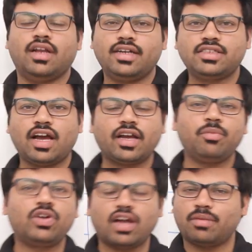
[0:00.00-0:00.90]
Let's talk
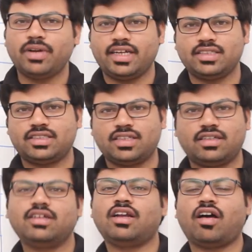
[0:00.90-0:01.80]
about
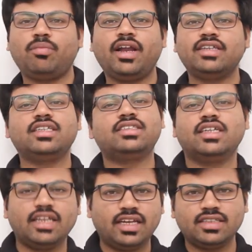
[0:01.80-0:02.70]
normalization.
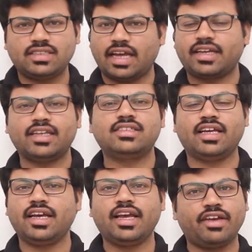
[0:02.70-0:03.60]
Normalization is, I can
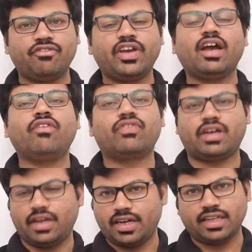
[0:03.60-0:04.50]
say, a way of
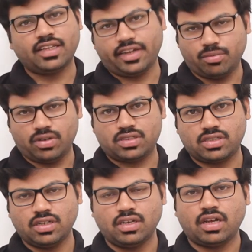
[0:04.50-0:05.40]
creating the tables,